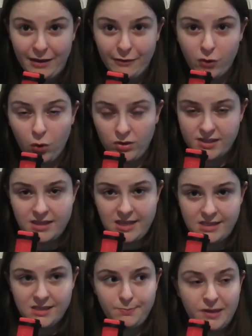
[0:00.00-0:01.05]
of course,
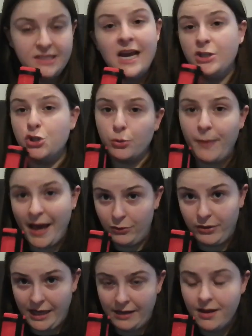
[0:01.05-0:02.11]
this potential
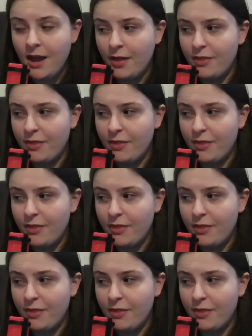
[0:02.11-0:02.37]
penalty